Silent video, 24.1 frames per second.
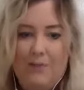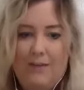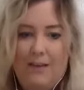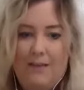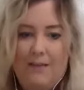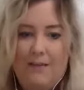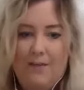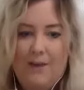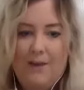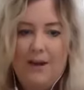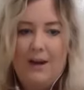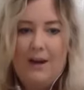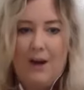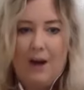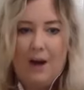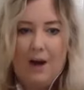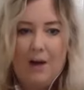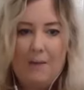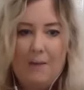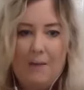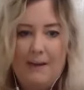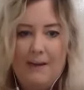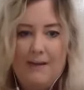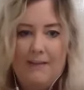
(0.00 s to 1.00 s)
is a very
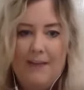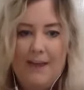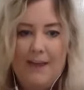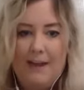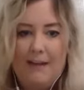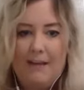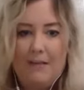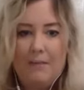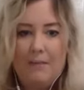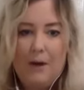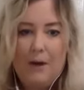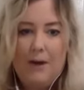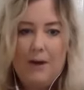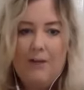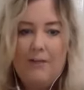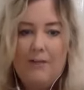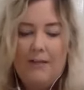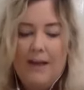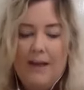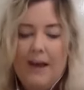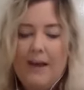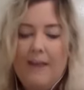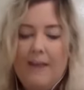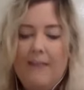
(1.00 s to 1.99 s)
carbon intense
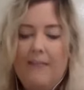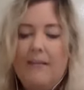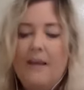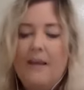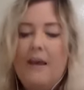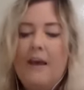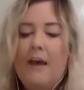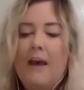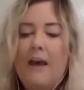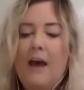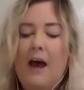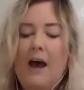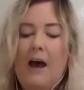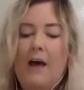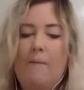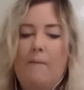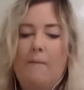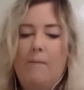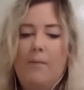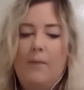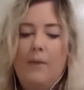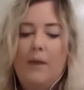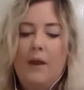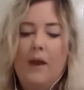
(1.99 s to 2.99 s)
process,
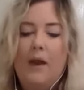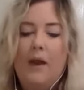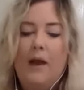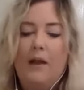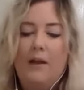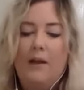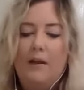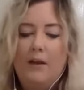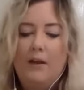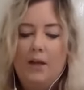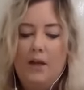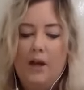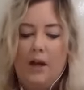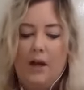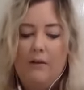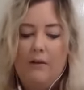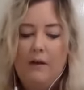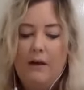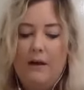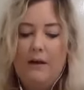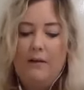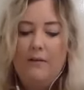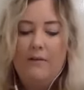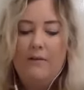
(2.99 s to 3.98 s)
and
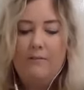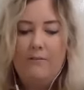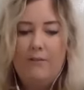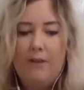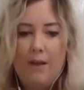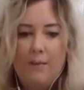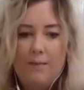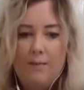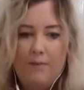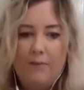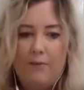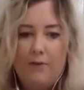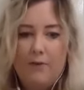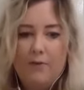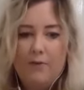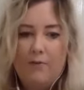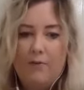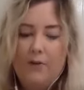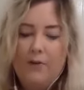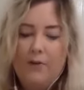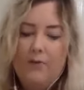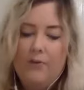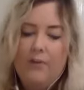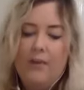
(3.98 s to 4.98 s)
in terms of fossil
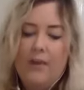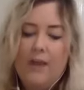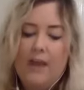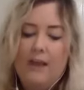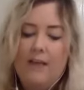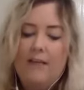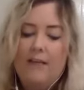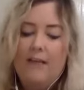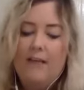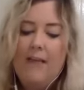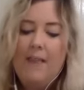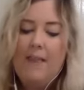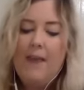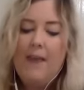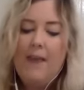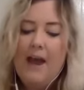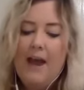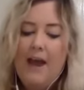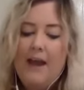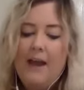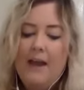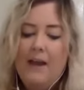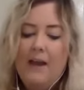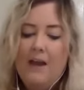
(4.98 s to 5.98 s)
fuels and things, and
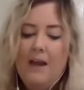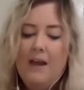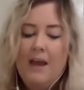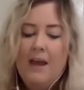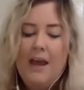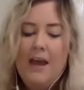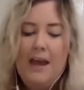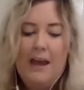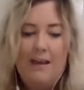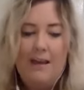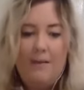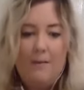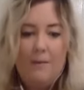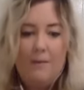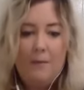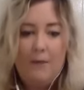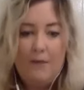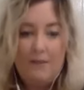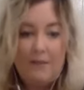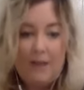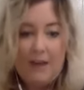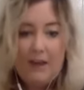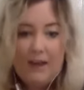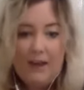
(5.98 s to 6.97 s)
then it
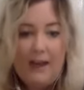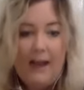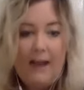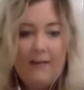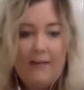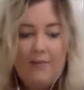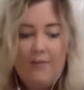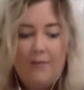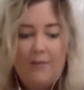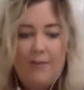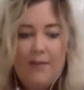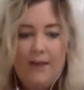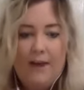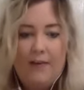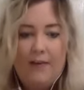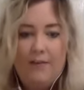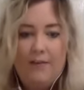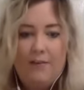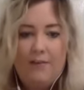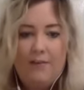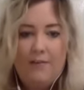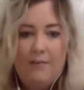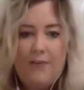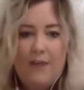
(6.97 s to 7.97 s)
is going to last for
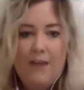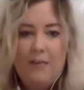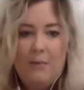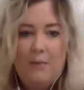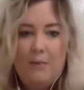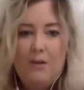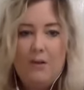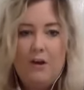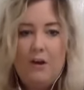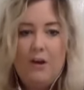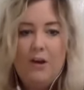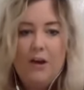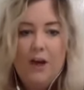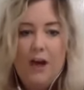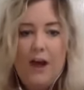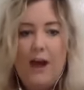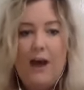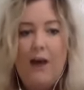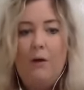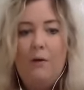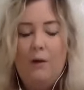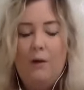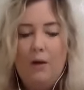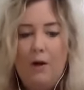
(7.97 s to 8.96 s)
thousands of years. We don't know
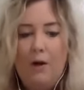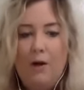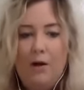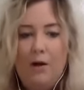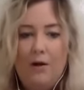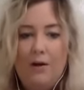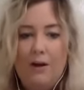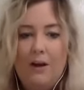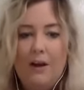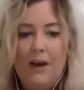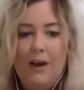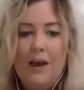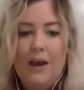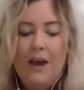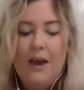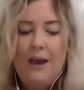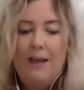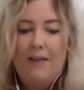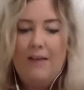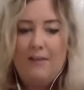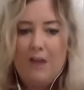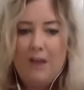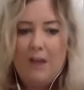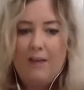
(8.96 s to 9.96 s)
how long
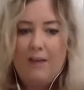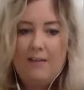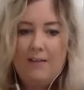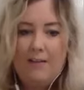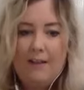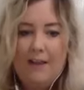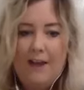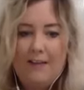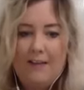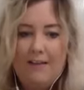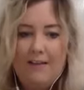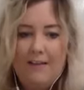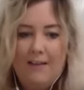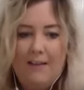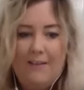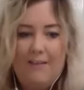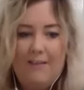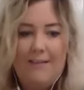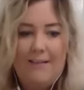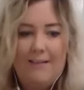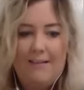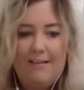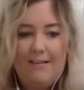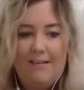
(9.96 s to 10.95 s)
it's going to last, and there
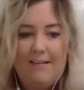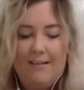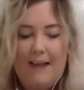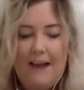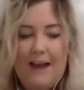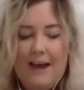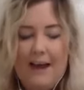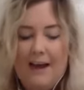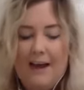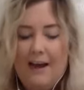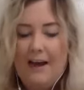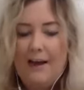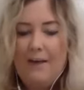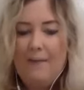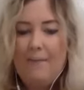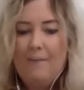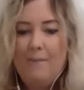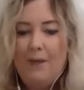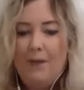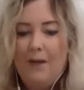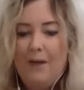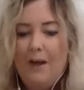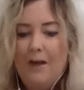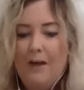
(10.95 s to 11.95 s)
is a stat
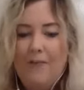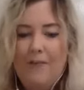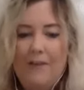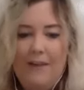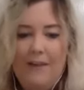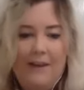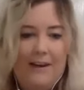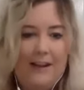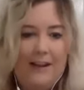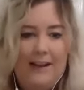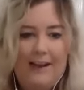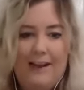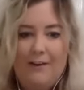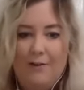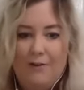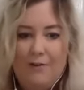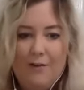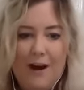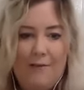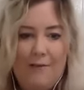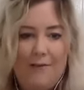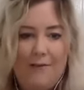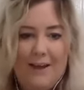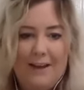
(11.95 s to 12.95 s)
and kind of a little
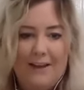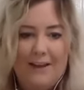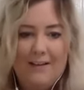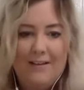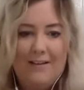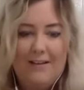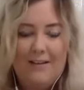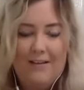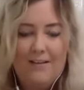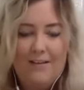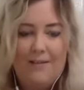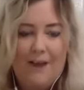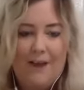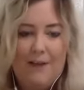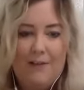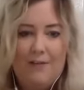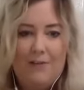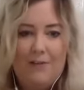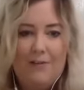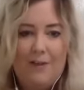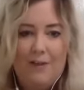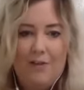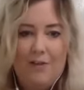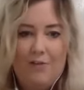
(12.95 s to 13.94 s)
graphic that does the rounds
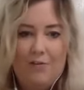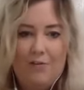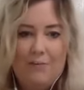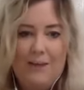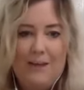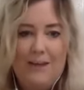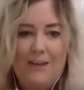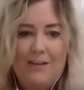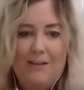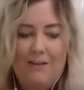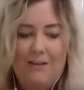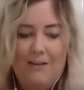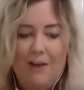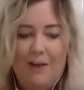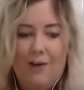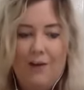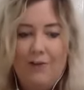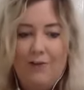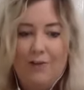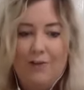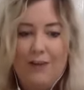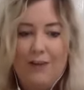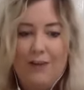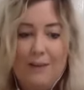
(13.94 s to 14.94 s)
on social media a
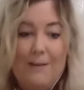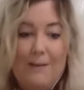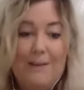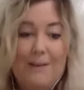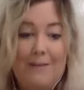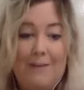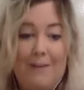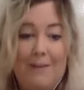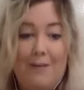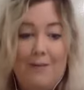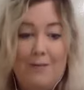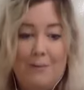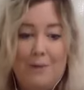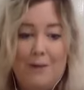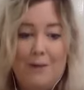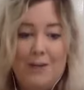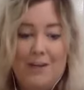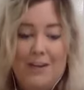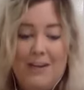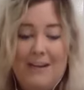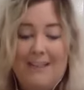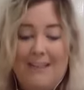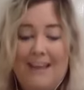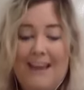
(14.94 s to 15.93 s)
lot, talking about
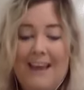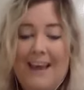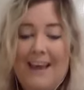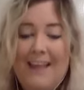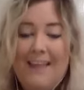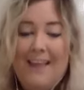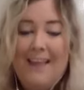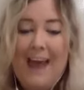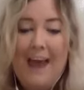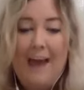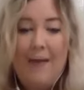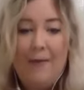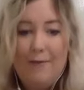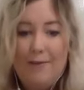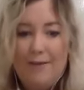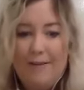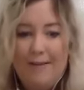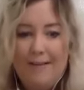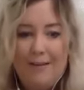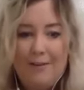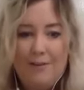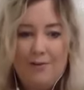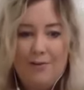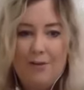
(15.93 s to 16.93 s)
toothbrushes, that every
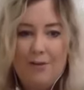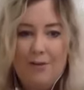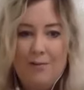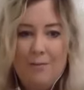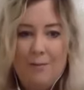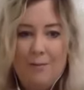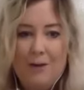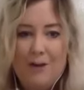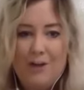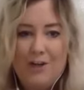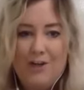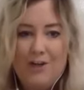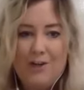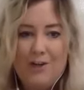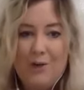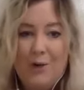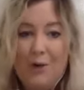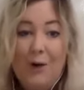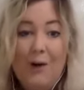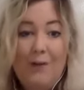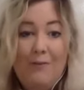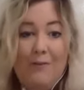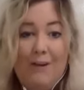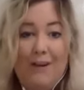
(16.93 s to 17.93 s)
single toothbrush
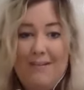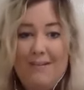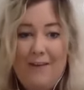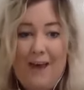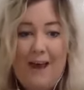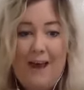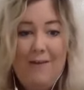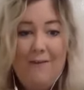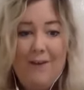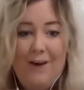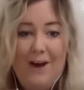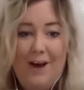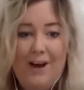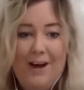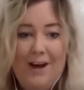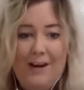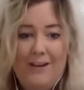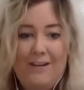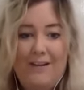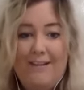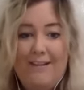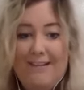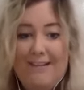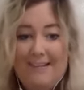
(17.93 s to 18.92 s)
all of us have ever
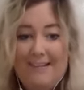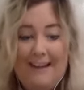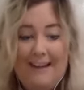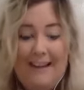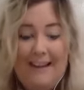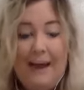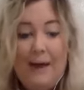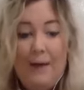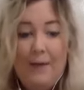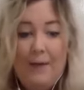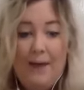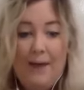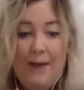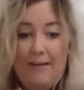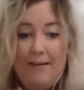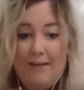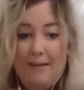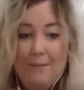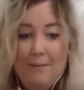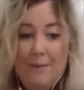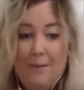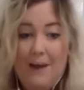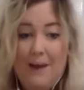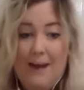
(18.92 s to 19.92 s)
owned is still out there
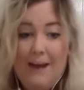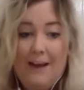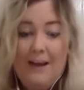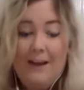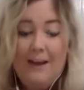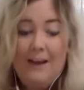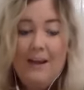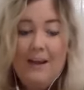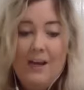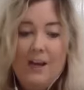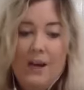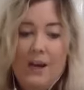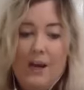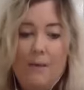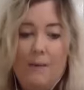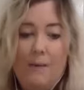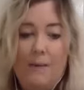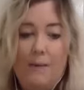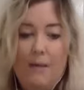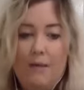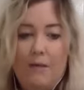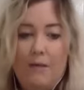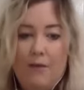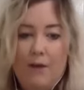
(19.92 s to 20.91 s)
somewhere. When
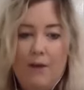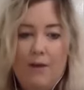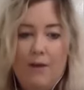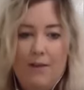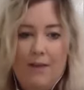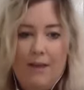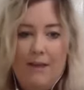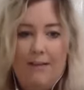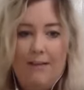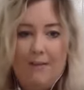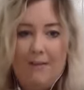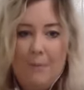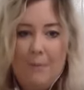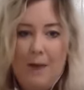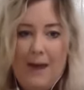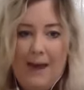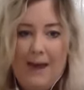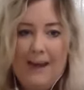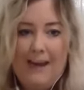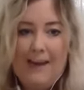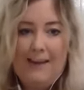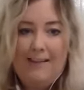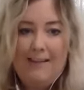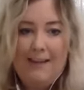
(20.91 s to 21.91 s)
we throw things
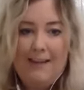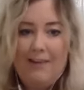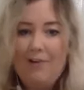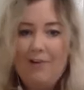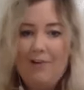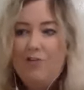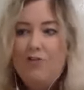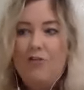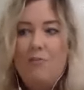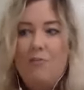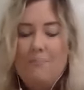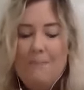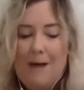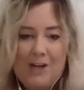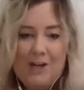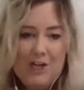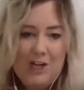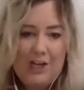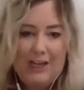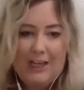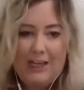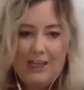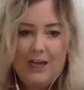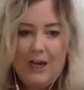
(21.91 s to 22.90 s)
away, they don't just
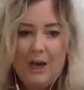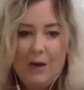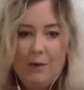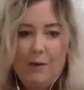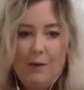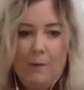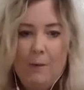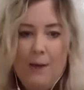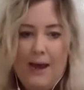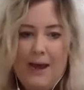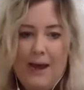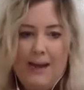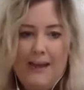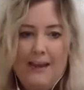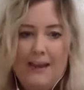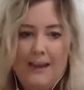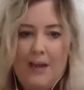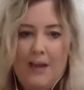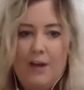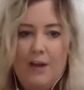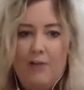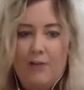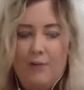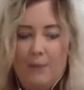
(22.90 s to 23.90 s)
magically go away. They
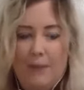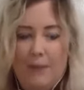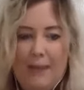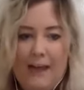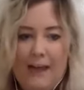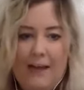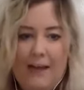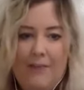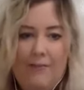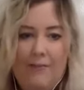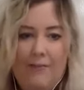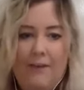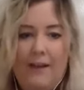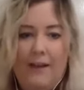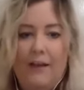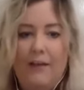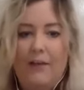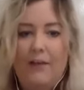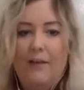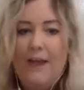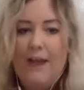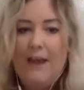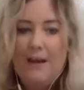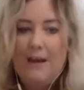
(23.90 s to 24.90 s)
go to a landfill,
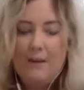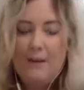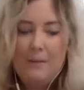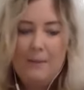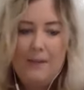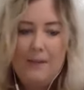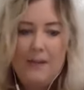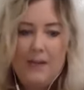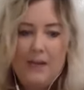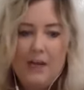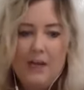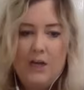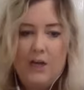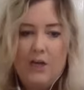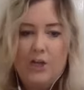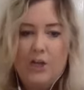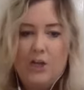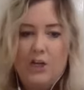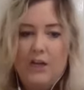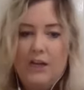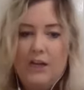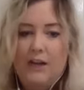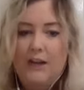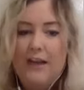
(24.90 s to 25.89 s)
or they end up in the
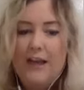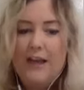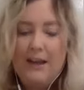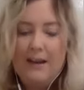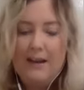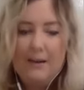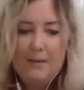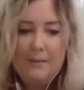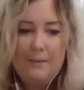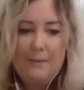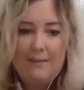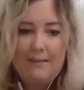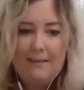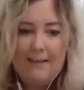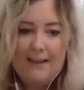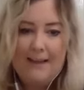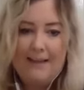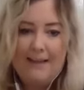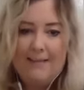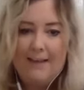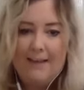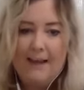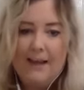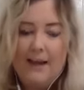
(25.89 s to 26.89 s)
ocean, they end up as
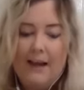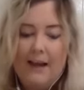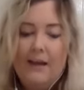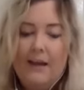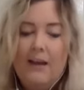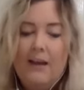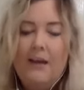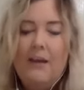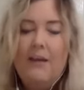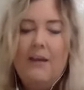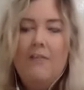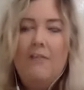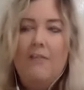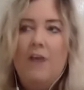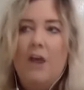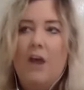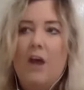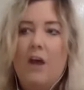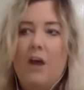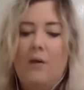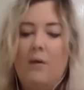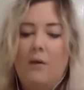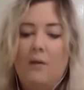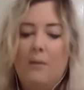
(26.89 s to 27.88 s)
litter.
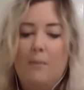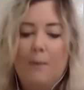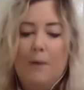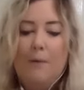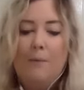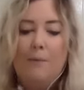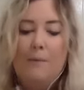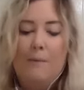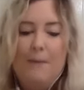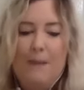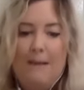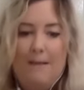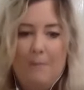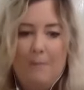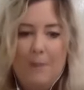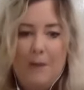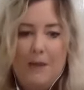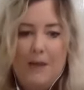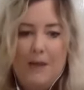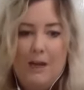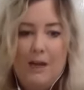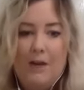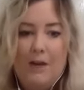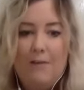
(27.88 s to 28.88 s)
So the problem is we're
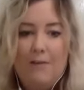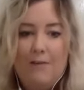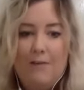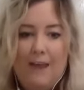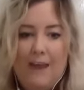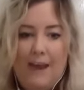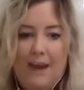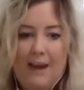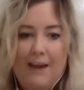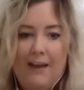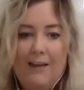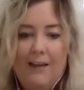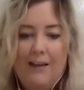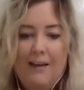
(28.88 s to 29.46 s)
using